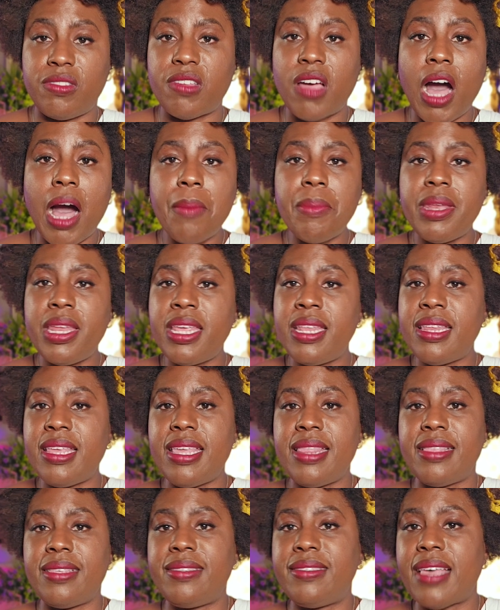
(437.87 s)
dominant
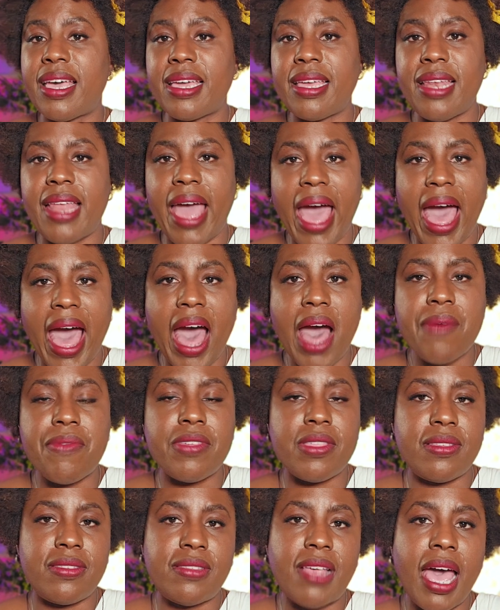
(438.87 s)
in the second half
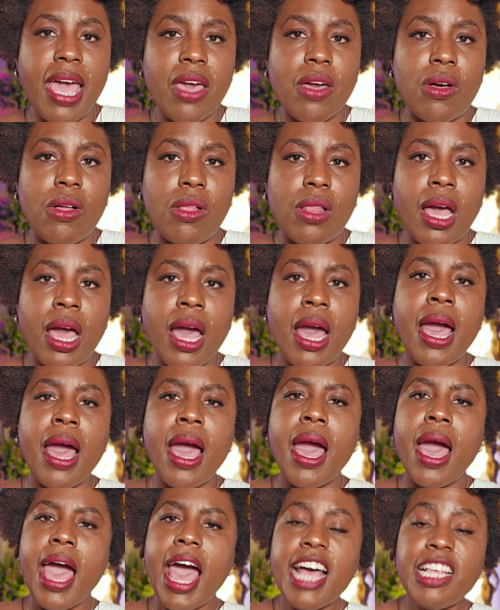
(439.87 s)
of the cycle,
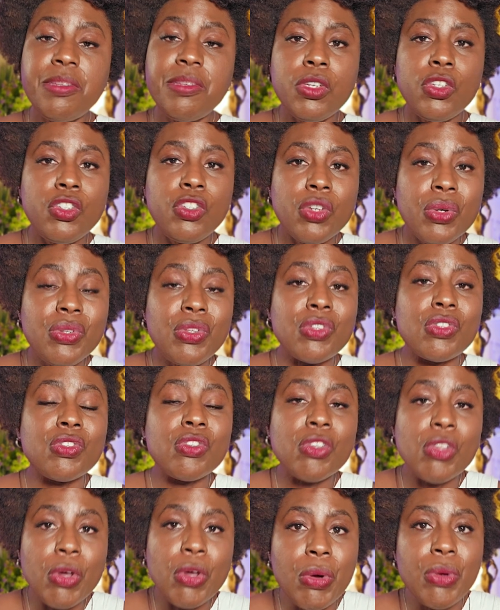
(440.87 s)
has been shown to
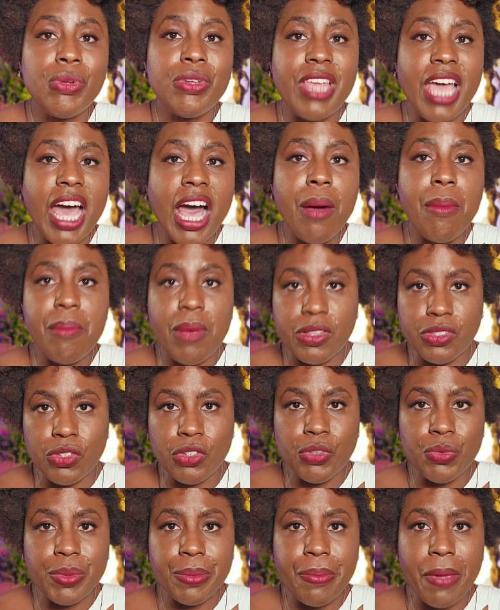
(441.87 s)
slow down
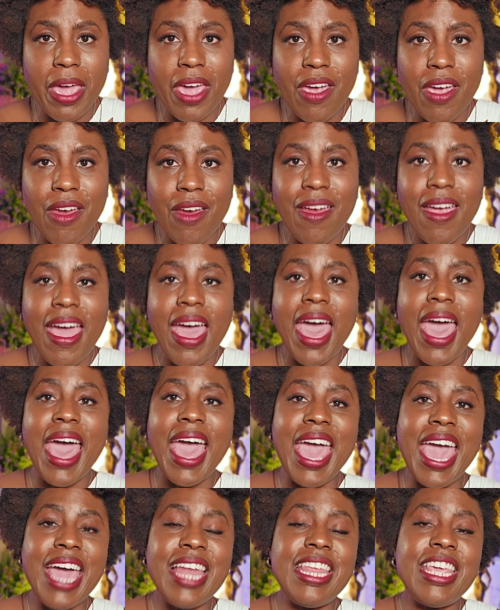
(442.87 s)
muscle repair
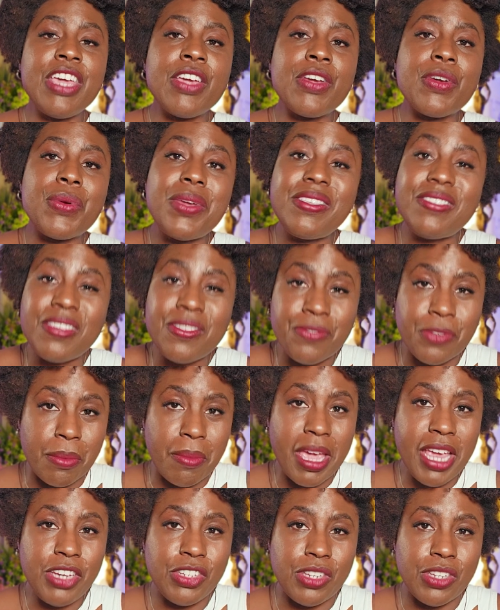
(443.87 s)
and increase
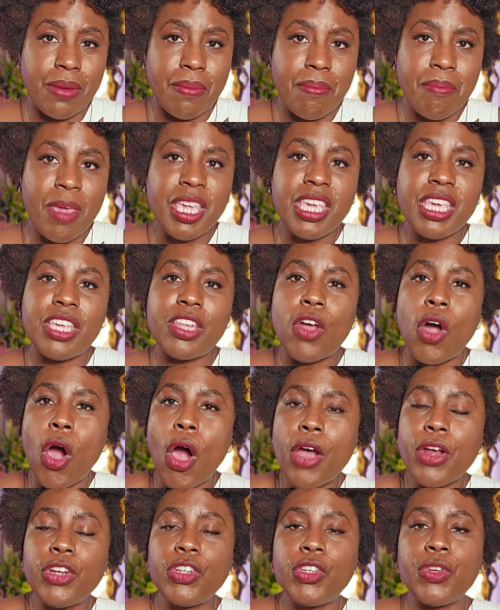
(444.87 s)
inflammation, making it
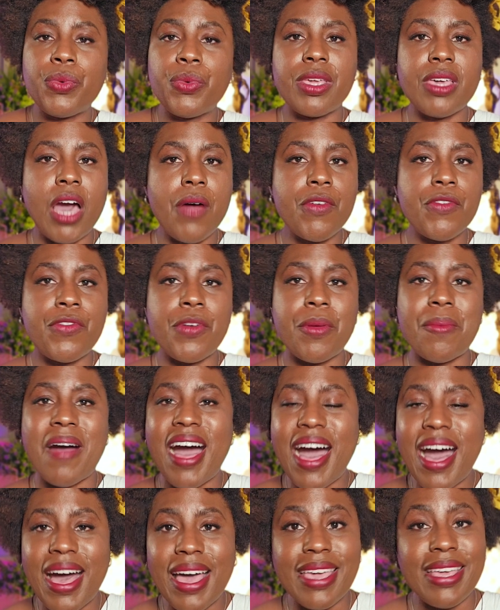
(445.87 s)
harder to recover from
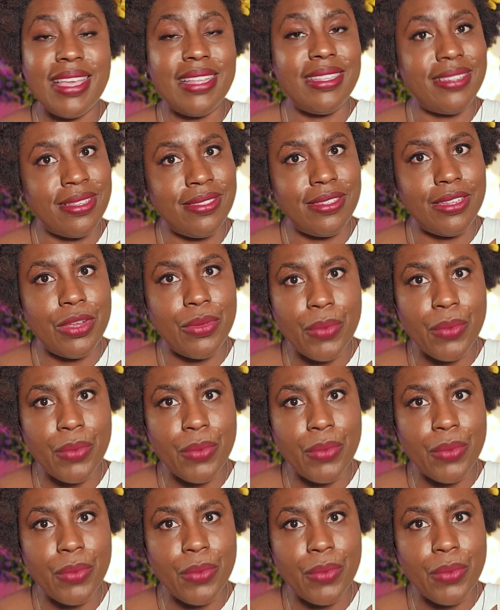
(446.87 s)
high intensity